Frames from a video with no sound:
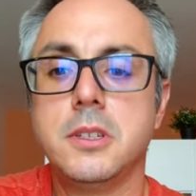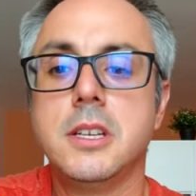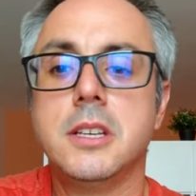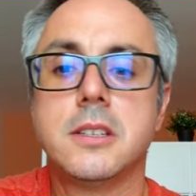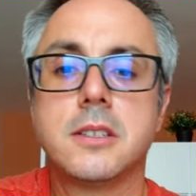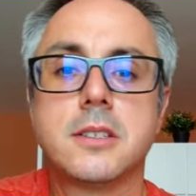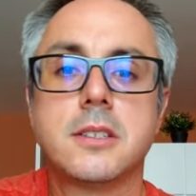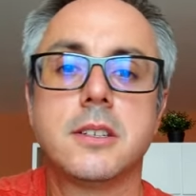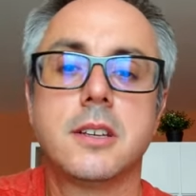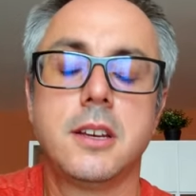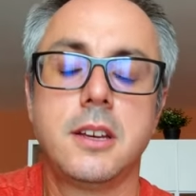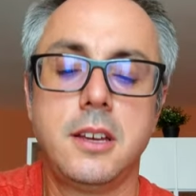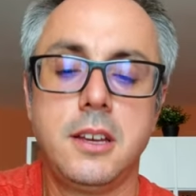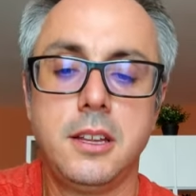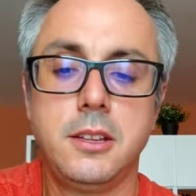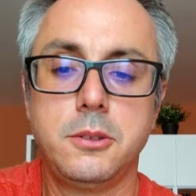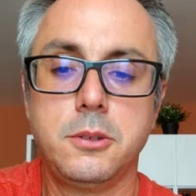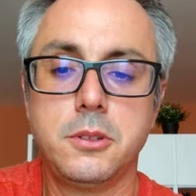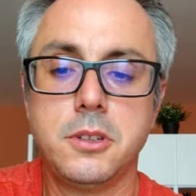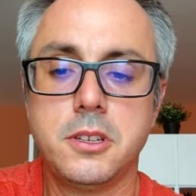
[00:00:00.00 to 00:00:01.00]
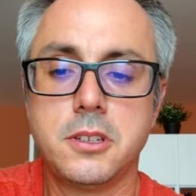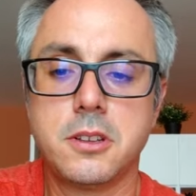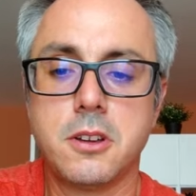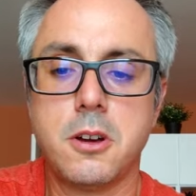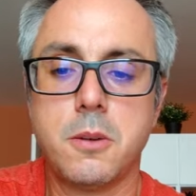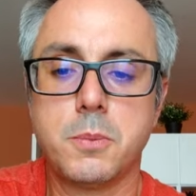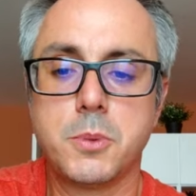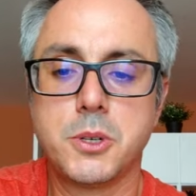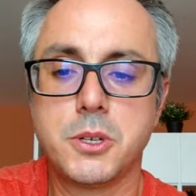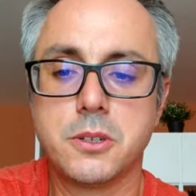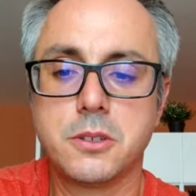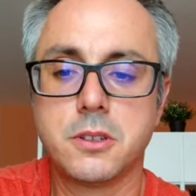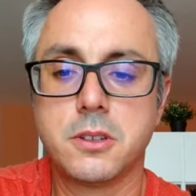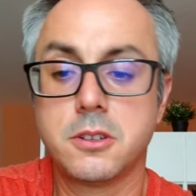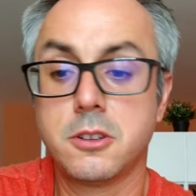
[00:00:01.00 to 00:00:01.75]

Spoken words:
these options.